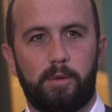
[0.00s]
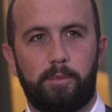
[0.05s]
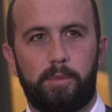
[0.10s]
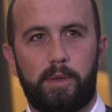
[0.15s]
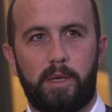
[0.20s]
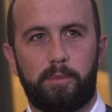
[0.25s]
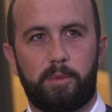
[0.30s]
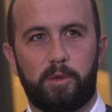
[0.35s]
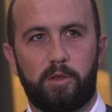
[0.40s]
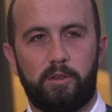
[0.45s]

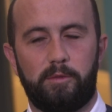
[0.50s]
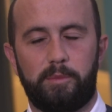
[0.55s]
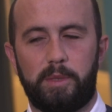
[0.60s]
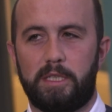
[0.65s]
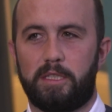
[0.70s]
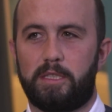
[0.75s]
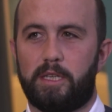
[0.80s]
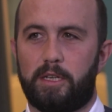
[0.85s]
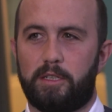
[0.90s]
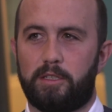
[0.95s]
people who've
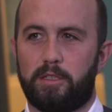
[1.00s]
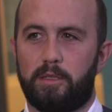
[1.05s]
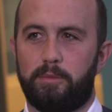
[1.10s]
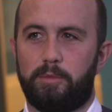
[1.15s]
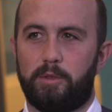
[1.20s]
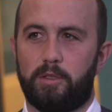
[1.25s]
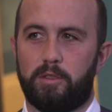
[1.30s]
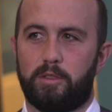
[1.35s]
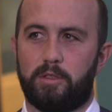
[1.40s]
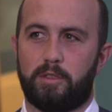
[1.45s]
been sexually
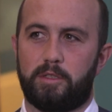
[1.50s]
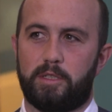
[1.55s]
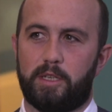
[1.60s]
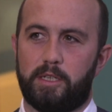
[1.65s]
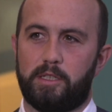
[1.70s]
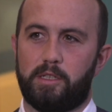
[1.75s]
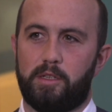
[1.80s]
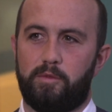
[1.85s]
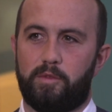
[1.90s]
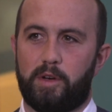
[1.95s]
abused or
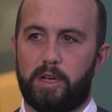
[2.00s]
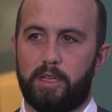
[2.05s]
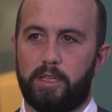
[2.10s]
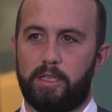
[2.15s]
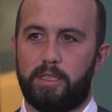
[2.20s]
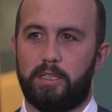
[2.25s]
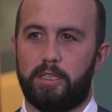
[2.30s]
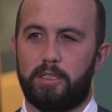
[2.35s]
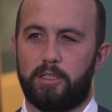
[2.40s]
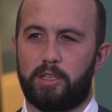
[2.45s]
sexually
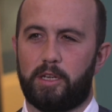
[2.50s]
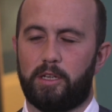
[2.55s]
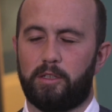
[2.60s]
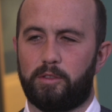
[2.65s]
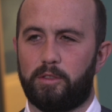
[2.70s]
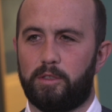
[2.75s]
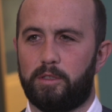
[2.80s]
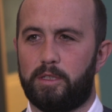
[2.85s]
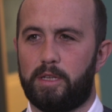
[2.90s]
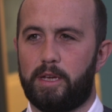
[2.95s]
violated in
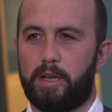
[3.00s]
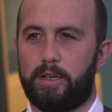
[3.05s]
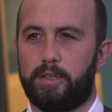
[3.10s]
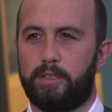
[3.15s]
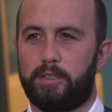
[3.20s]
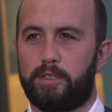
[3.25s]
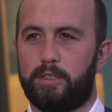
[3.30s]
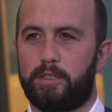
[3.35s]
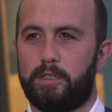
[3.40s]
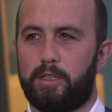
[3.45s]
childhood
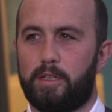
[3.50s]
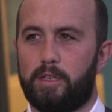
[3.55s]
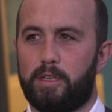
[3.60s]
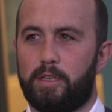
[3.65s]
as